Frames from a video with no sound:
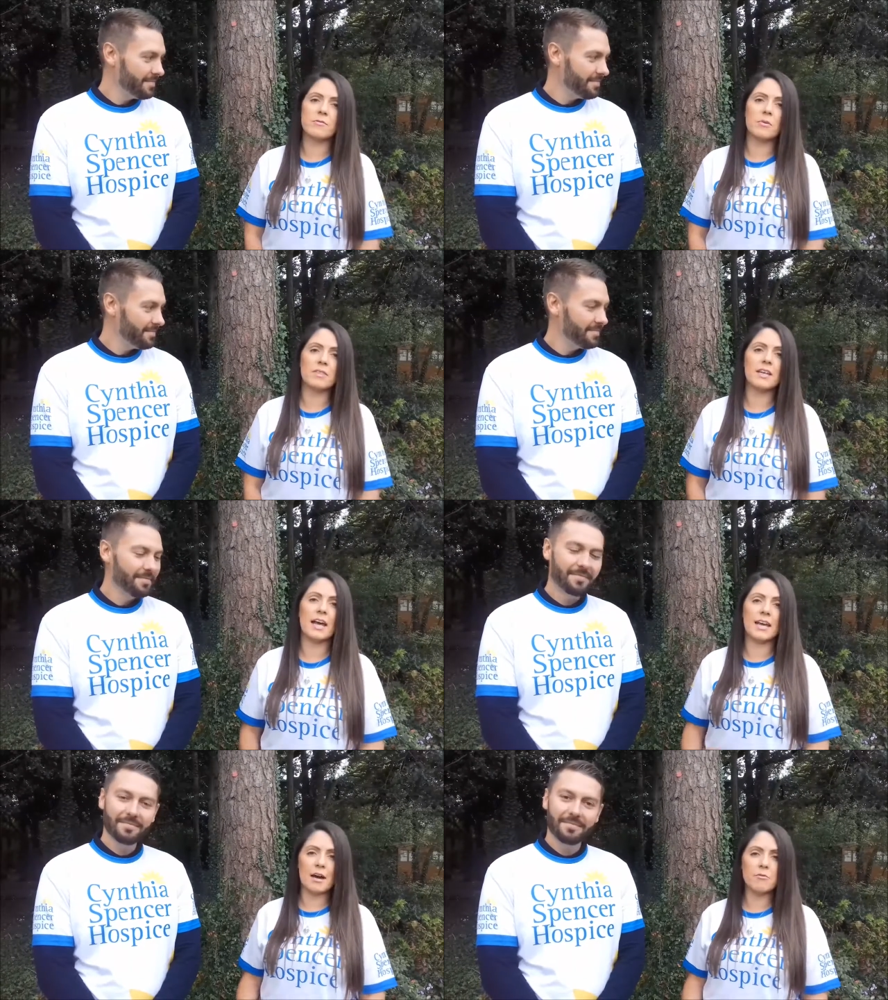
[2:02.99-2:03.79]
Speaker 1: what the
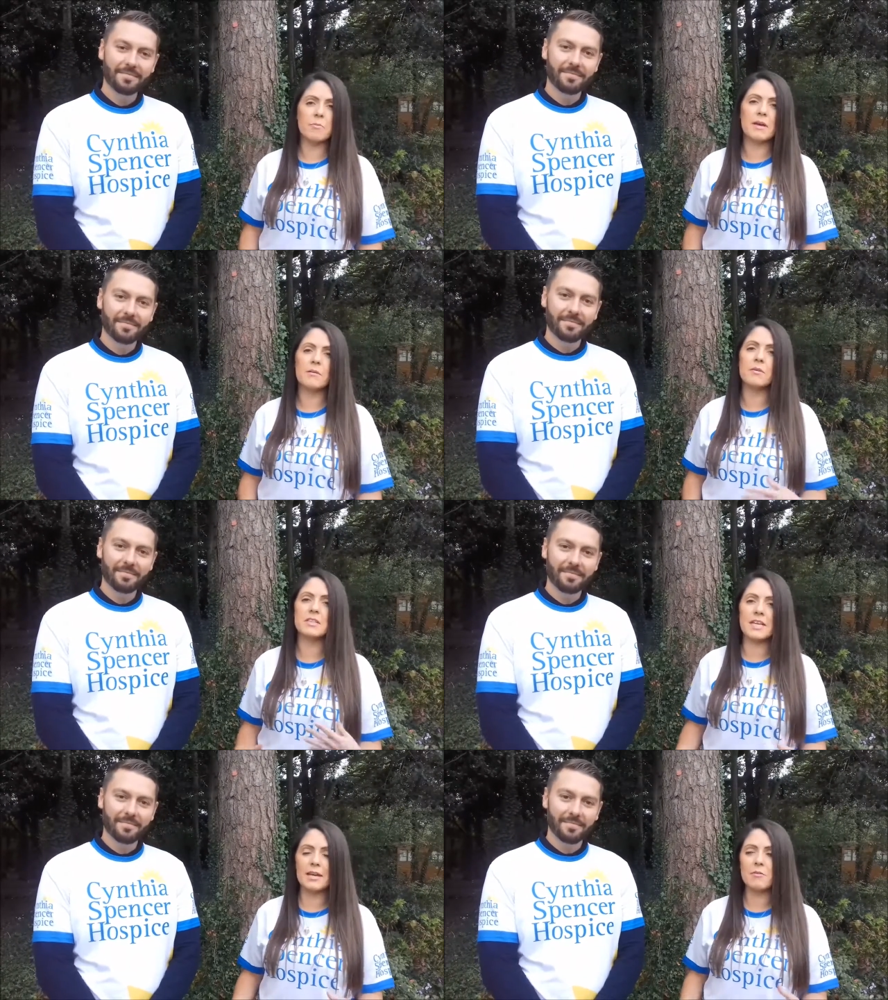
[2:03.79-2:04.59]
layout will be, what
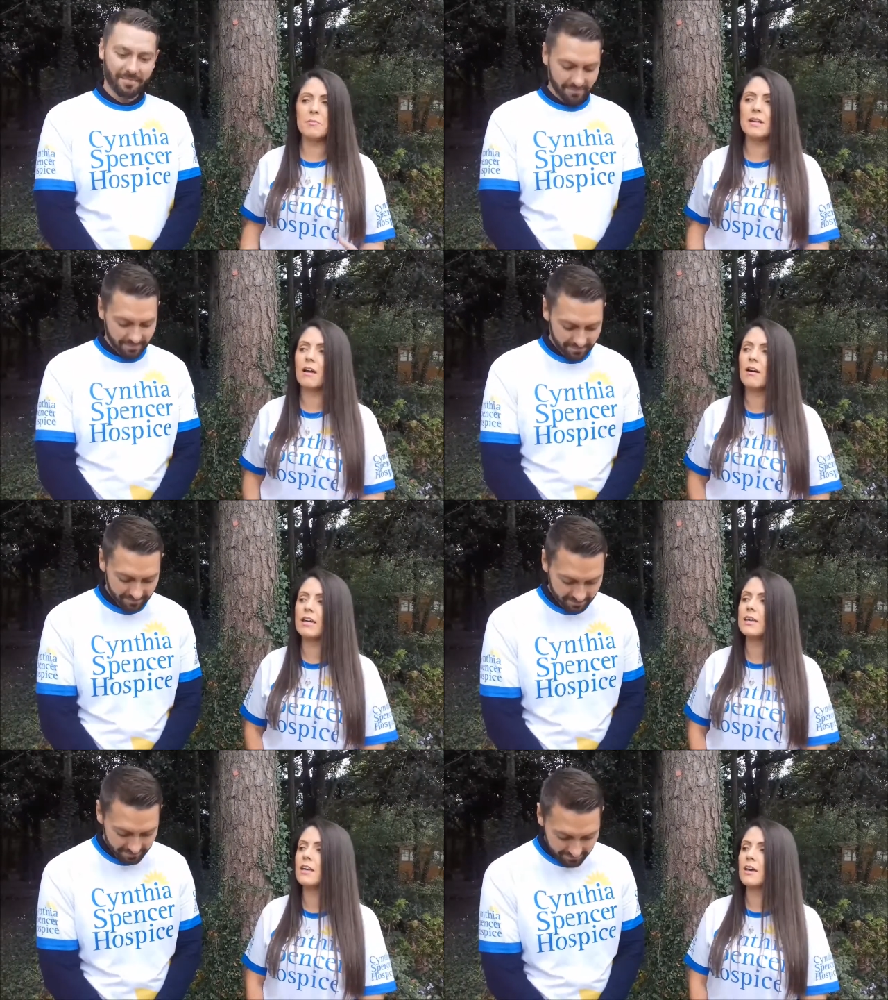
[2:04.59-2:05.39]
the day will be
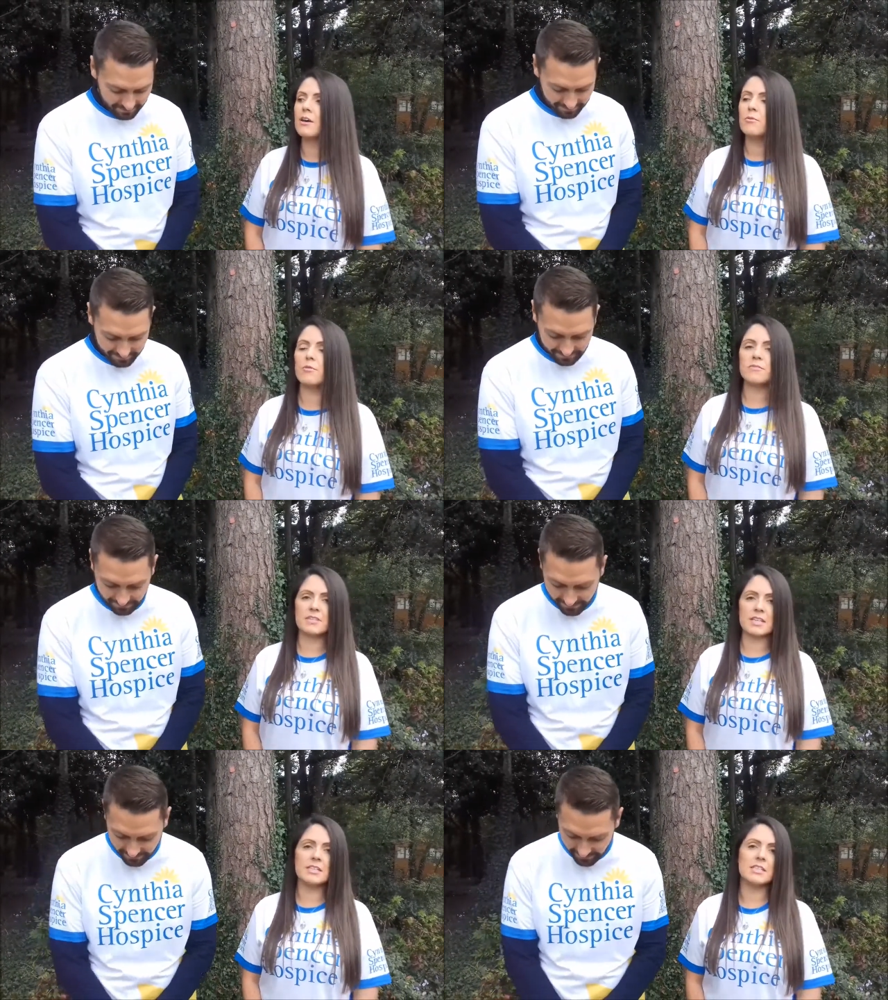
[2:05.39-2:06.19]
like, what
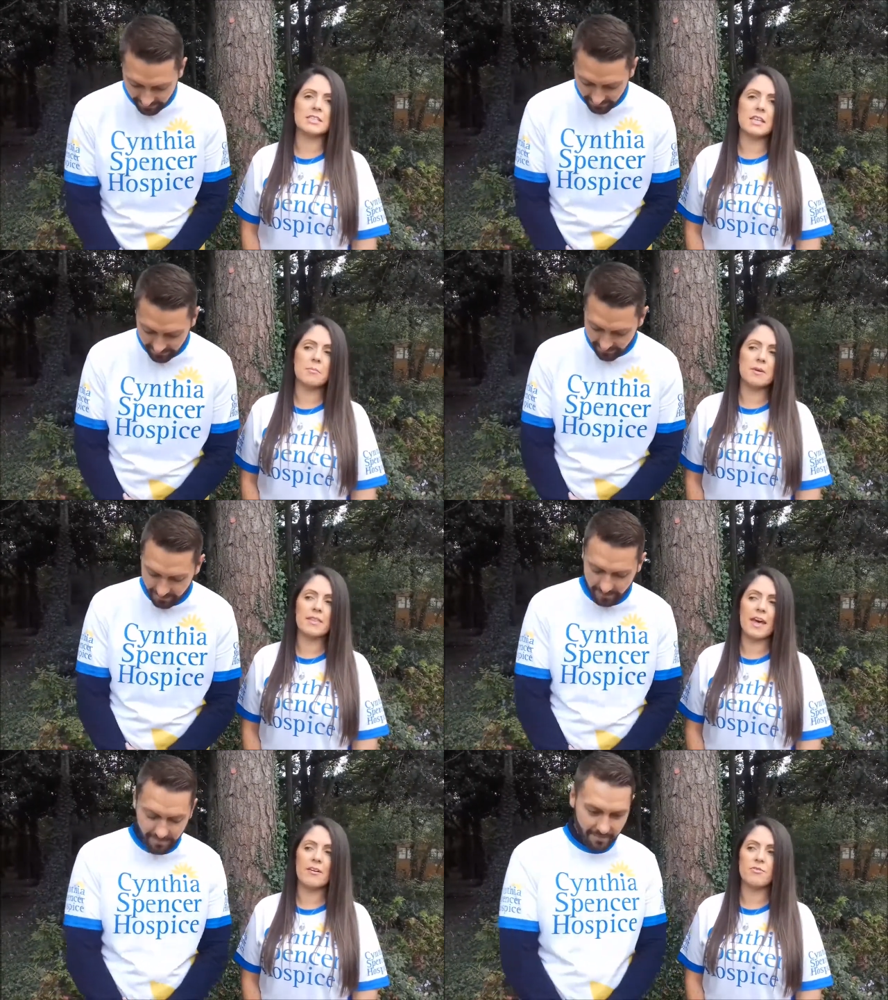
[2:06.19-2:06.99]
facilities they'll be
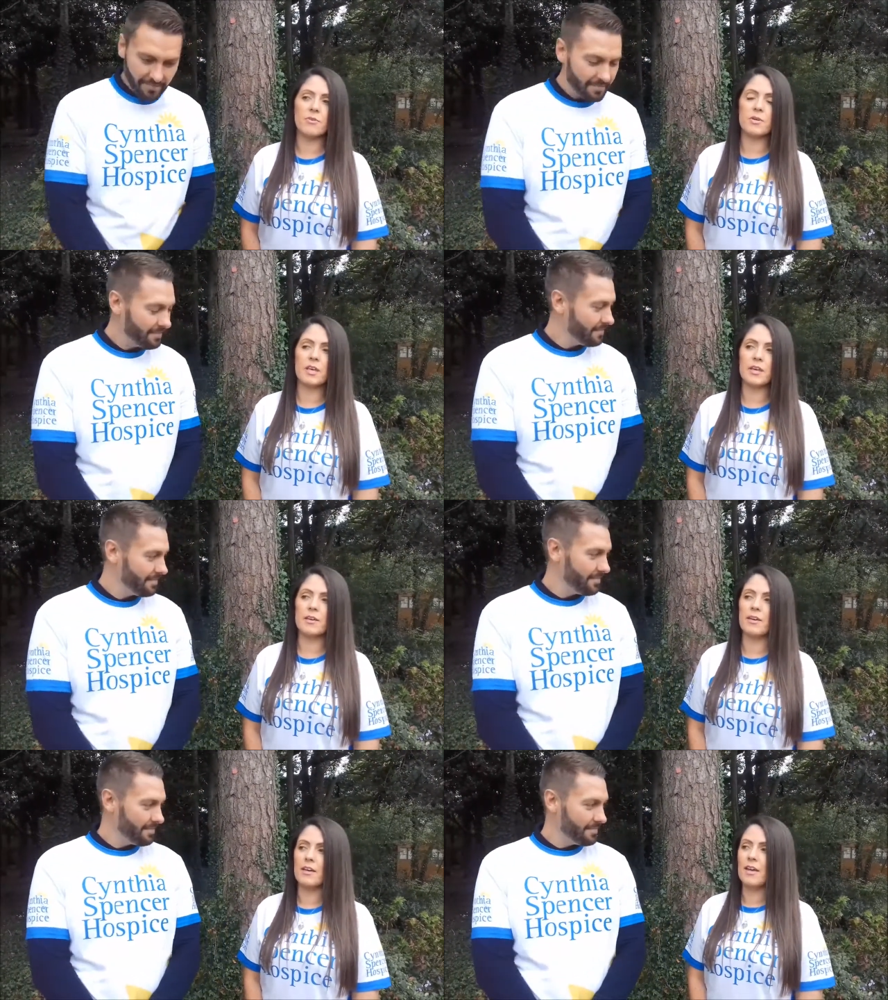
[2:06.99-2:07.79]
there for you.
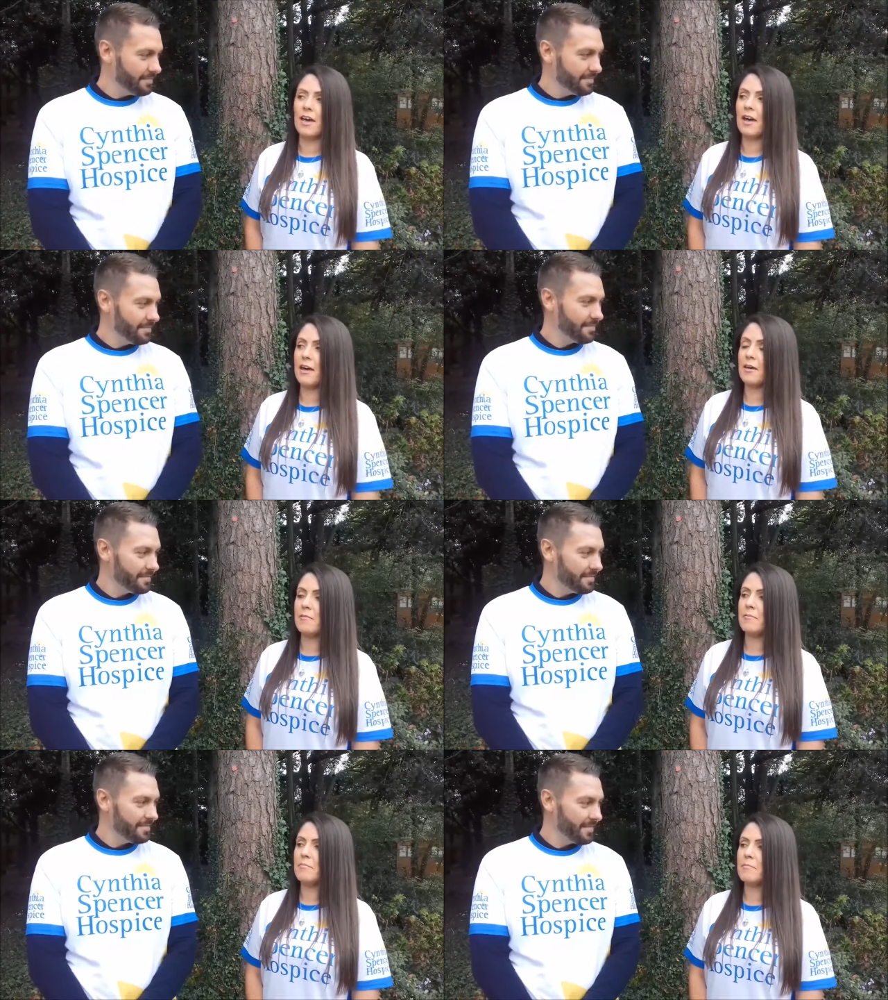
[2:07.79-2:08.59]

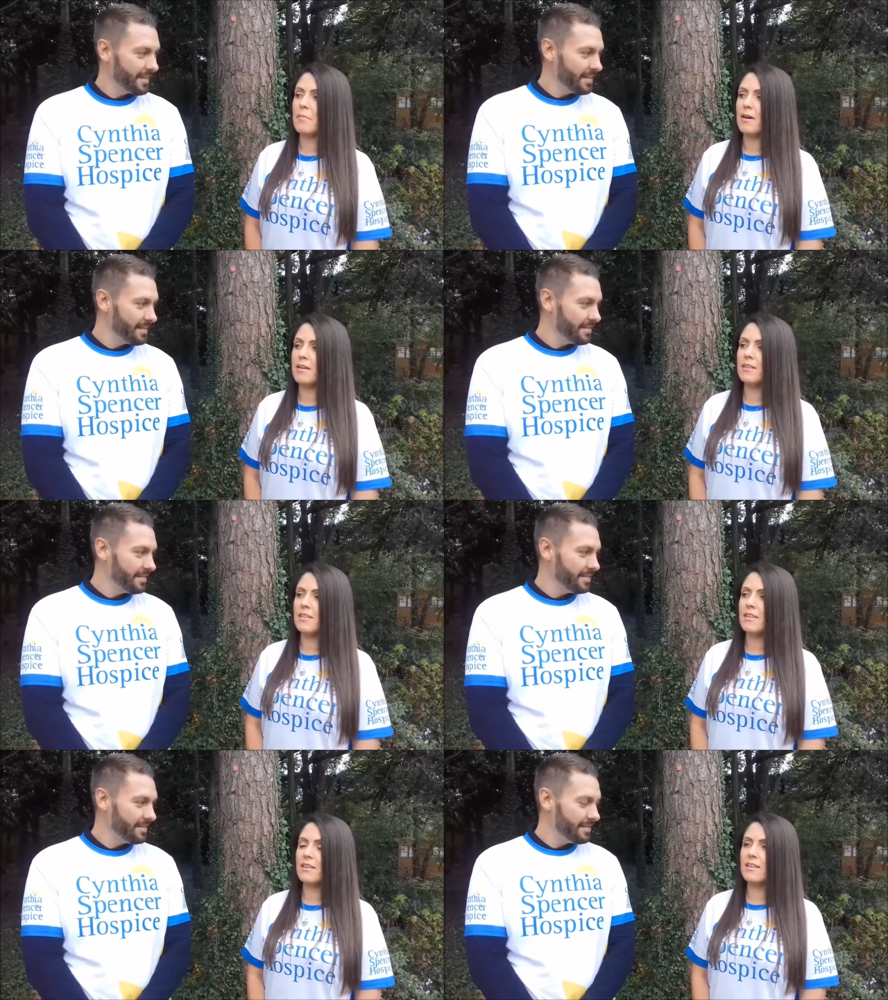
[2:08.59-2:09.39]
Um, but
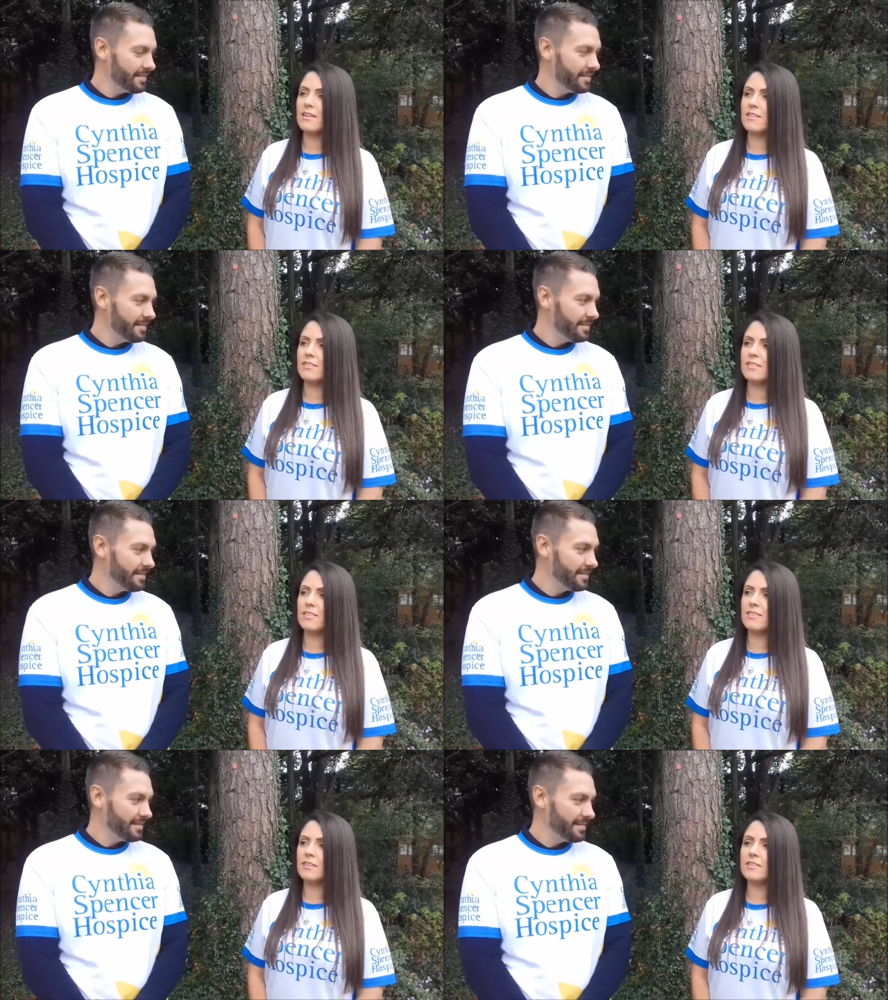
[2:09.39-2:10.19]

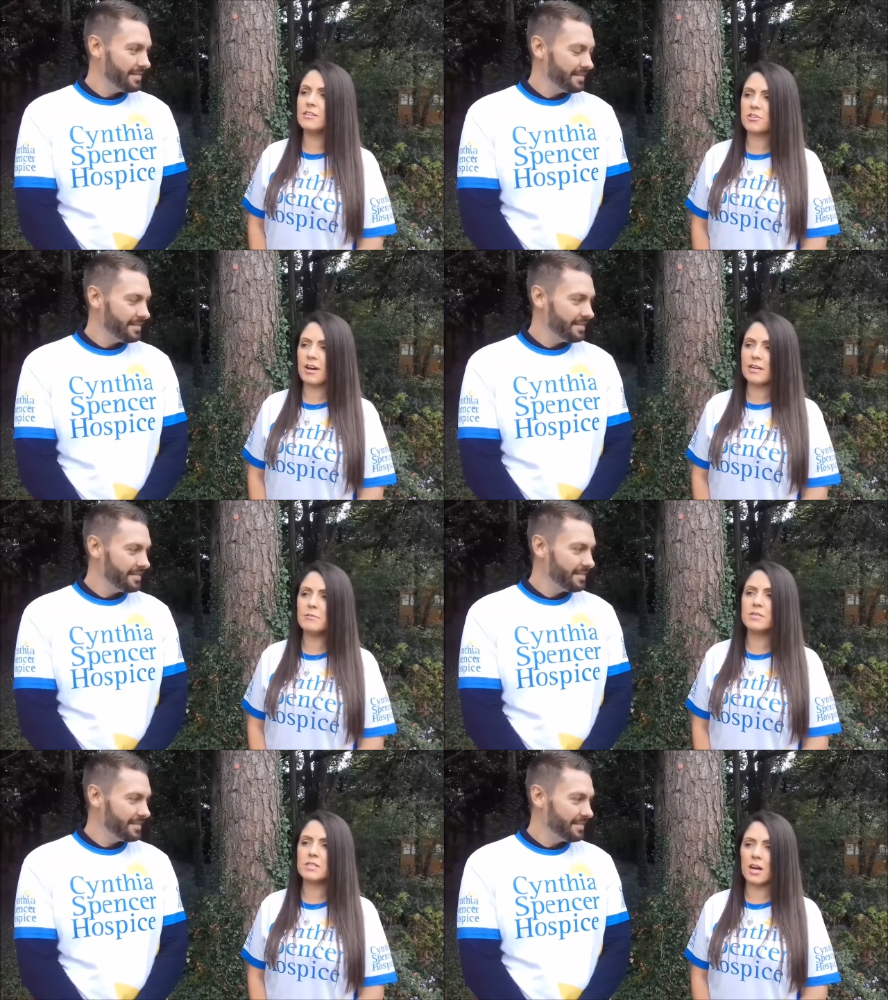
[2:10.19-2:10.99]
the
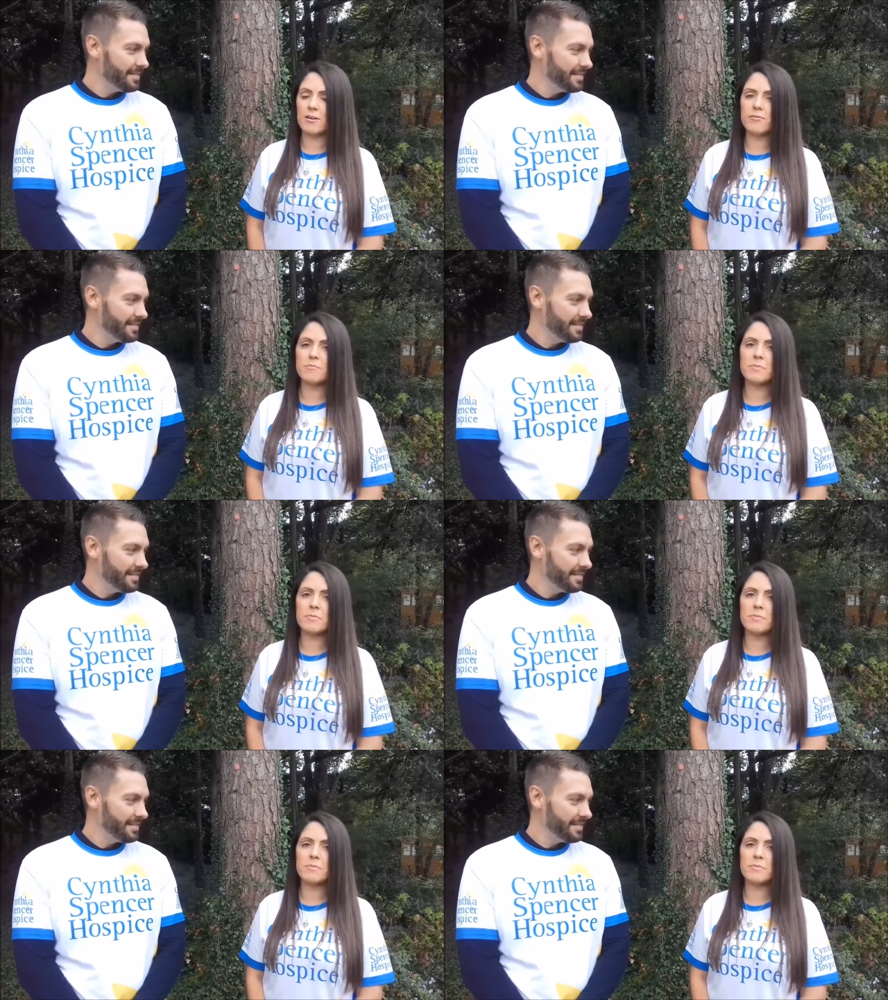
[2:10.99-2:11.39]
training was tough,